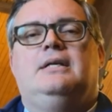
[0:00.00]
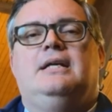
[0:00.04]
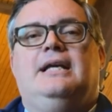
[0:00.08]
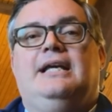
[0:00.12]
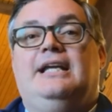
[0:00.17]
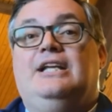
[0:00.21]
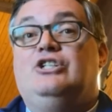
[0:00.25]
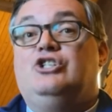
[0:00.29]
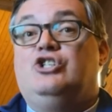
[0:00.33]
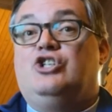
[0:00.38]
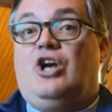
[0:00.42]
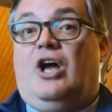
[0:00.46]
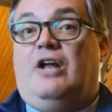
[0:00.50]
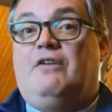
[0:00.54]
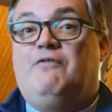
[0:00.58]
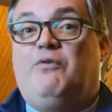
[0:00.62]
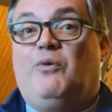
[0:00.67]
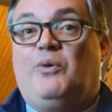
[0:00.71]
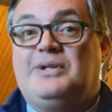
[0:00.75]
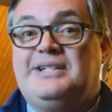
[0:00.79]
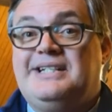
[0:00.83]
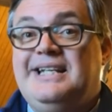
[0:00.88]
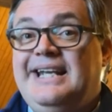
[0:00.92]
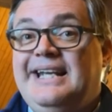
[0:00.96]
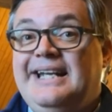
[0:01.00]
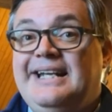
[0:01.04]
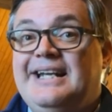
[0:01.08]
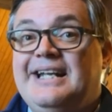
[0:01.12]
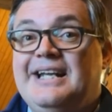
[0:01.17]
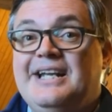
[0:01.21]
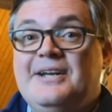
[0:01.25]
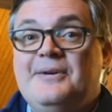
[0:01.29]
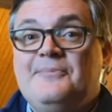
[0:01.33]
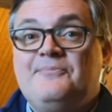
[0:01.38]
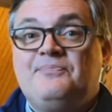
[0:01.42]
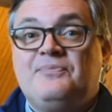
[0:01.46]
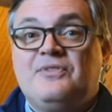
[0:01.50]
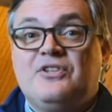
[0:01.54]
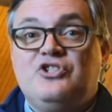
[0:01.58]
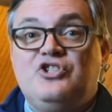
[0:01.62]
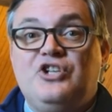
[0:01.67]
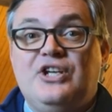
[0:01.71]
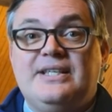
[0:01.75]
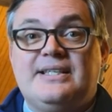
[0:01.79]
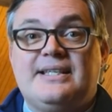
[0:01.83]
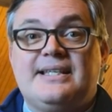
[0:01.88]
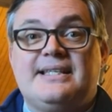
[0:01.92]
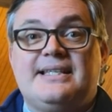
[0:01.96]
In John 14,
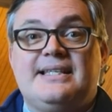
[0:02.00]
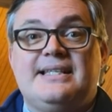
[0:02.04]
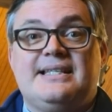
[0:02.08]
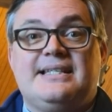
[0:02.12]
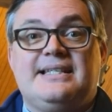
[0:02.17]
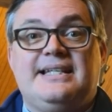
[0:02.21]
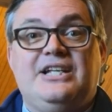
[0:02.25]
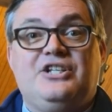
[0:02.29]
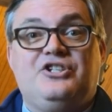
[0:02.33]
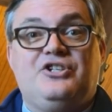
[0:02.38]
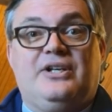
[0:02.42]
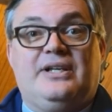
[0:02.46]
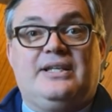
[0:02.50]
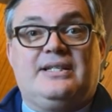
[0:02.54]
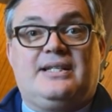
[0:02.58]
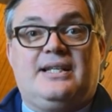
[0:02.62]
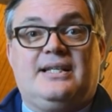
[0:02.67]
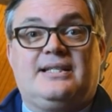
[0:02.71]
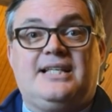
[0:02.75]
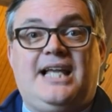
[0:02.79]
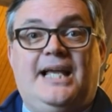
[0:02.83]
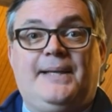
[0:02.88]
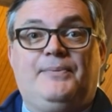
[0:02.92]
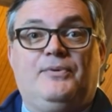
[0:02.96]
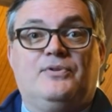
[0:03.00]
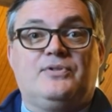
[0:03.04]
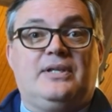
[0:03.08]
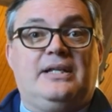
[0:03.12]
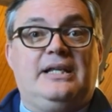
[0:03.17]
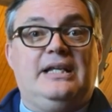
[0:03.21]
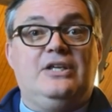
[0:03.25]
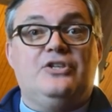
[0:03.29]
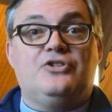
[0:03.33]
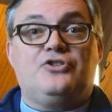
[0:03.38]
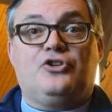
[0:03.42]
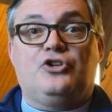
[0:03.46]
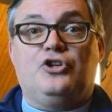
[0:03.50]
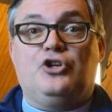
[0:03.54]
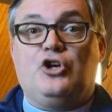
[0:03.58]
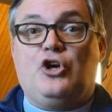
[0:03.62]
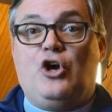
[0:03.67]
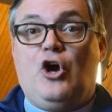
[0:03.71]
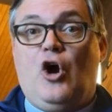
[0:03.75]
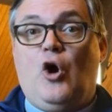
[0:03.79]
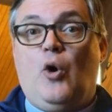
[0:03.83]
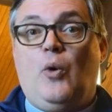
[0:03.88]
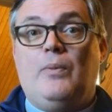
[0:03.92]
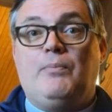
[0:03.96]
Jesus is teaching his disciples that he is going to
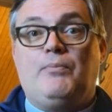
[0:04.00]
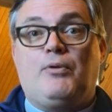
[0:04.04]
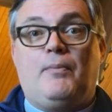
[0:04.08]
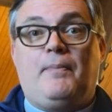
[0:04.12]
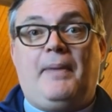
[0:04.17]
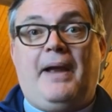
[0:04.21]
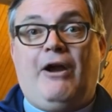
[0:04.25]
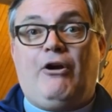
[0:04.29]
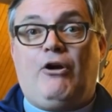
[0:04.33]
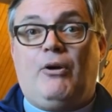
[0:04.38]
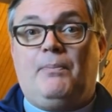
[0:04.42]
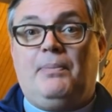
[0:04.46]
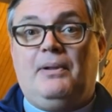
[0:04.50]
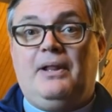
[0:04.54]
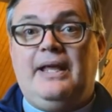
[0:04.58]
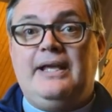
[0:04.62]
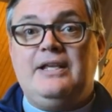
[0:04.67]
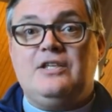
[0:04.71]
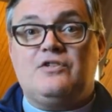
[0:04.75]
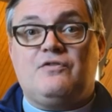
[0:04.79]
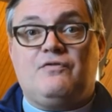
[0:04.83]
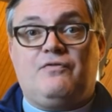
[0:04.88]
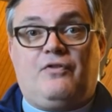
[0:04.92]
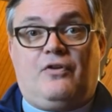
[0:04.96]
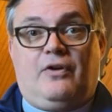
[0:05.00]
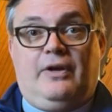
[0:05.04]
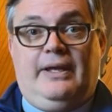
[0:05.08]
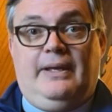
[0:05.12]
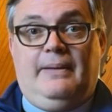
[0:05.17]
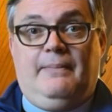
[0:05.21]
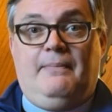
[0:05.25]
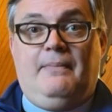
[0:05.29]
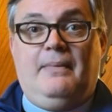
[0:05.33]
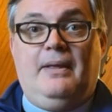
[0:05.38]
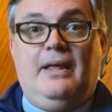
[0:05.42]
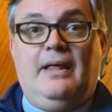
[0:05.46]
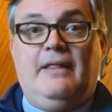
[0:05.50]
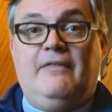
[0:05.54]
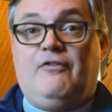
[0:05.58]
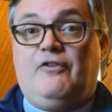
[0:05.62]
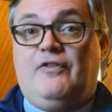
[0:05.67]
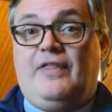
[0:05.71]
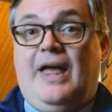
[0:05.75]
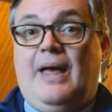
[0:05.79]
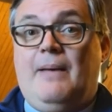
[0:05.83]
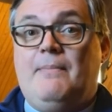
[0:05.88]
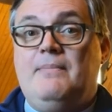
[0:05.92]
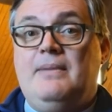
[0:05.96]
go and prepare a place for
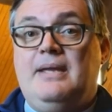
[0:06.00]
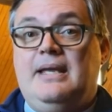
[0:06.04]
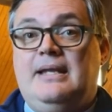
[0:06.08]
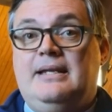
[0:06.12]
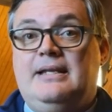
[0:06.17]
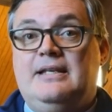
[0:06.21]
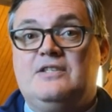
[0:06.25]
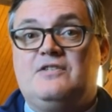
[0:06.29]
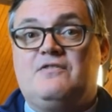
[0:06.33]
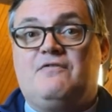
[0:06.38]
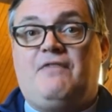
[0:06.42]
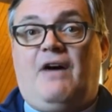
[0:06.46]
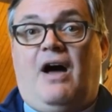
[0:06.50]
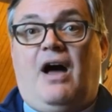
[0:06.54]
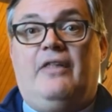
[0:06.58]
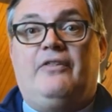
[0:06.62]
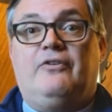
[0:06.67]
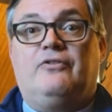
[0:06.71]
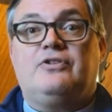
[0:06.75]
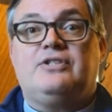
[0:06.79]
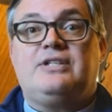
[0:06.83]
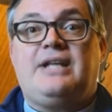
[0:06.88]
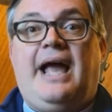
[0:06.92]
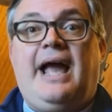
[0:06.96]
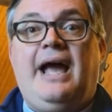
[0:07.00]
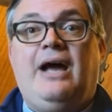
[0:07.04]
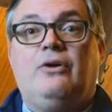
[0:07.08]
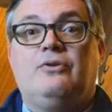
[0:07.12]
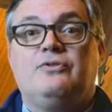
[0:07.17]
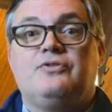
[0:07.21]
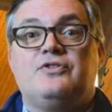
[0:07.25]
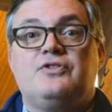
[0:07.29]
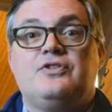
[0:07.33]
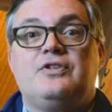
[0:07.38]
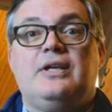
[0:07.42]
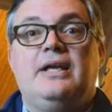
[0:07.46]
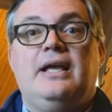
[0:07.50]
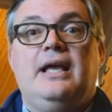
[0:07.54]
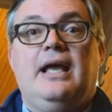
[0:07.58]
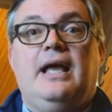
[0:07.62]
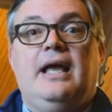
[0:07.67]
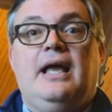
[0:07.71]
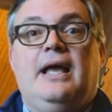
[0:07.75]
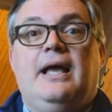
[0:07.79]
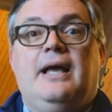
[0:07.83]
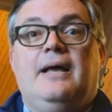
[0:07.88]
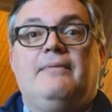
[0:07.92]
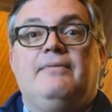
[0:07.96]
them in his Father's house.
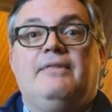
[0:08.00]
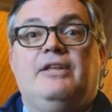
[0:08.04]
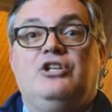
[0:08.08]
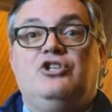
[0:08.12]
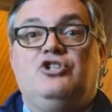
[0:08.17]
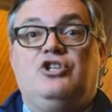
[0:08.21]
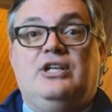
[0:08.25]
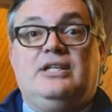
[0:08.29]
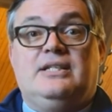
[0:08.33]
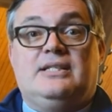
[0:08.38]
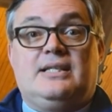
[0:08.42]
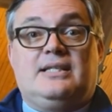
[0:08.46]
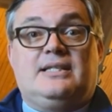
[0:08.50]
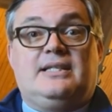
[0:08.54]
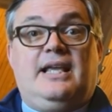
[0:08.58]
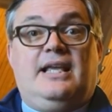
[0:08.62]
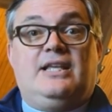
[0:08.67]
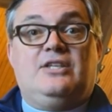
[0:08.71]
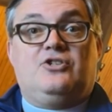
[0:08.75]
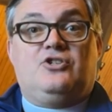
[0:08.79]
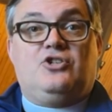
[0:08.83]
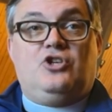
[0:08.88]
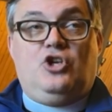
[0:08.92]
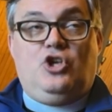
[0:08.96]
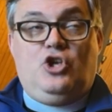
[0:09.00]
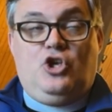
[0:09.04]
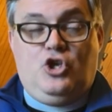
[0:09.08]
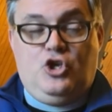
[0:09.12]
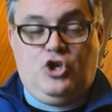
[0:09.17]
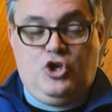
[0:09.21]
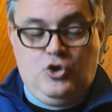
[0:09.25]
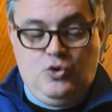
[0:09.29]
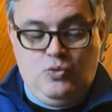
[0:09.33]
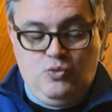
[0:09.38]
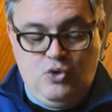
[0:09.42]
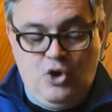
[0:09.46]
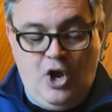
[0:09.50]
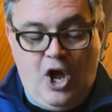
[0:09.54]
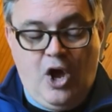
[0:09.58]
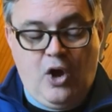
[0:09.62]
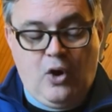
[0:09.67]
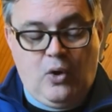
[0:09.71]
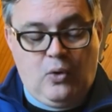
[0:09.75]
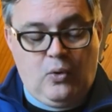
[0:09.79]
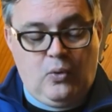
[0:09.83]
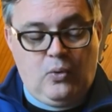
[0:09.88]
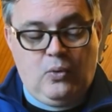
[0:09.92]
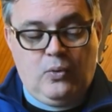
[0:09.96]
Then Jesus says, "You
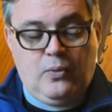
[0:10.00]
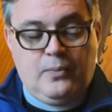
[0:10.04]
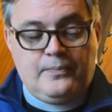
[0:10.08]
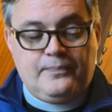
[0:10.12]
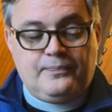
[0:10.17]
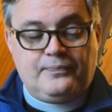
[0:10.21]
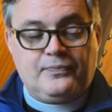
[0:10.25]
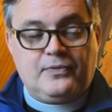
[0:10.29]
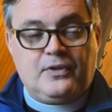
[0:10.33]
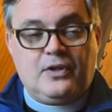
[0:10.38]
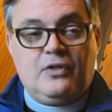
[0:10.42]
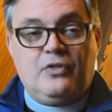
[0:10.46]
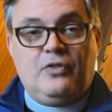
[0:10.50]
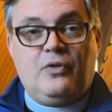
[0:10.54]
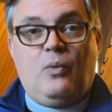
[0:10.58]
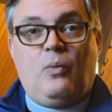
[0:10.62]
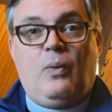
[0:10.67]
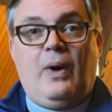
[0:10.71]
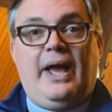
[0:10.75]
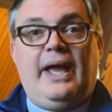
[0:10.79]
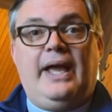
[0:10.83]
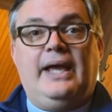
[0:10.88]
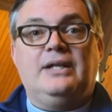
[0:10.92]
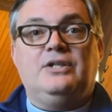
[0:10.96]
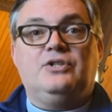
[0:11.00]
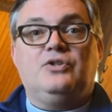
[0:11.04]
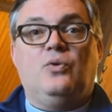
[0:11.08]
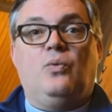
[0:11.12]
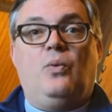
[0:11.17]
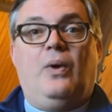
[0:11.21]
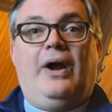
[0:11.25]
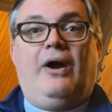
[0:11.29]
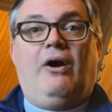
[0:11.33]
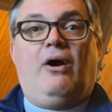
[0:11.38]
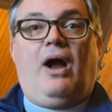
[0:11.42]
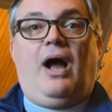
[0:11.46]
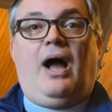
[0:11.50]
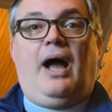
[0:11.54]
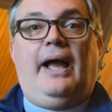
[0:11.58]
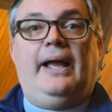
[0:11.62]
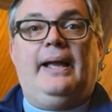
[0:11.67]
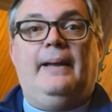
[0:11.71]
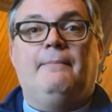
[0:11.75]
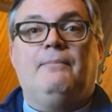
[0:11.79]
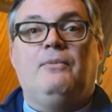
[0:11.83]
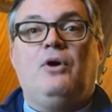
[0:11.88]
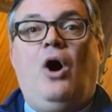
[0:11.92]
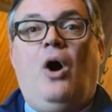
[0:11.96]
know the way to where I
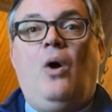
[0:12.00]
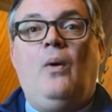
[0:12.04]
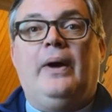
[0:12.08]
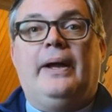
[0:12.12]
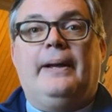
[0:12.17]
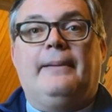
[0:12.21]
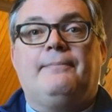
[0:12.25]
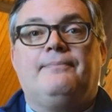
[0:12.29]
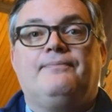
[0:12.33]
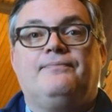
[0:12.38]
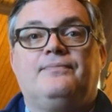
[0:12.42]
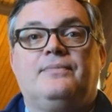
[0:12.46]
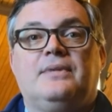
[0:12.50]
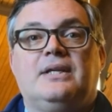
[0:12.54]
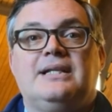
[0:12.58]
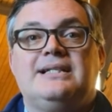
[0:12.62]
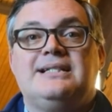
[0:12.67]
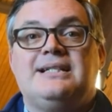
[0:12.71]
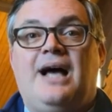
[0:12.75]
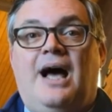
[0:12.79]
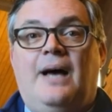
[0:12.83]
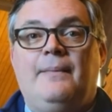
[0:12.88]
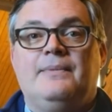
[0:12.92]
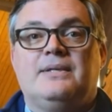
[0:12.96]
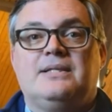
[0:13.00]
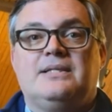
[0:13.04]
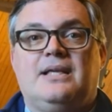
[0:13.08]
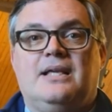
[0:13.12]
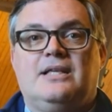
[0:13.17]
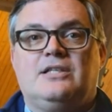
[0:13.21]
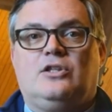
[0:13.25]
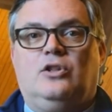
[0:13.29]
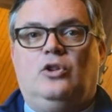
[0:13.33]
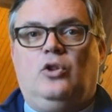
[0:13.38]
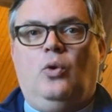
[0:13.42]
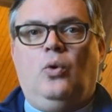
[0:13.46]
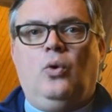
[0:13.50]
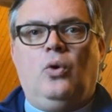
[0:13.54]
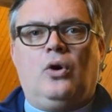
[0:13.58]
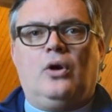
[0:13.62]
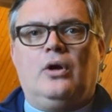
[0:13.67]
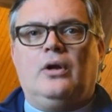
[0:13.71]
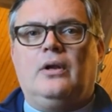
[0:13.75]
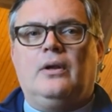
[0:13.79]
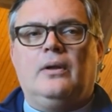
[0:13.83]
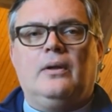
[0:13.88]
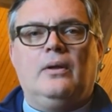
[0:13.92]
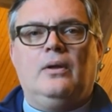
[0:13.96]
am going." Thomas says,
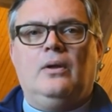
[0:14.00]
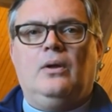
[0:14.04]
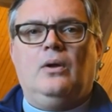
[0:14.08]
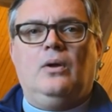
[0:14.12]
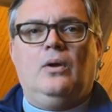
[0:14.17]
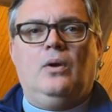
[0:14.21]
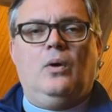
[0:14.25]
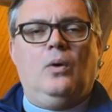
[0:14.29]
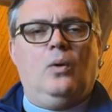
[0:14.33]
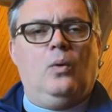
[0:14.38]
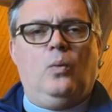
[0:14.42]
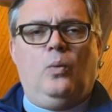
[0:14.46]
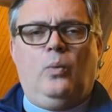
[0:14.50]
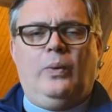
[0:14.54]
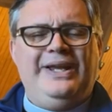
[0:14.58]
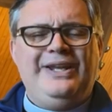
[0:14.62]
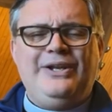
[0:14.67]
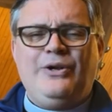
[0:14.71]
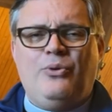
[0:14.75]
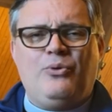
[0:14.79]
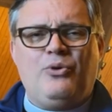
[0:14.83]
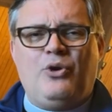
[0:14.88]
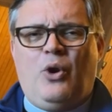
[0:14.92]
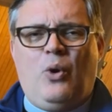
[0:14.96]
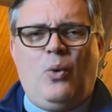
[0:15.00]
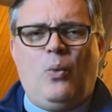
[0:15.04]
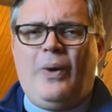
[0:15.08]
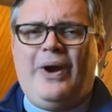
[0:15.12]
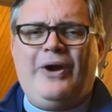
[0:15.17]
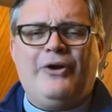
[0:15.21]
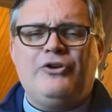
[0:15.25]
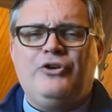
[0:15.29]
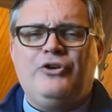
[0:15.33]
"Lord, we don't know where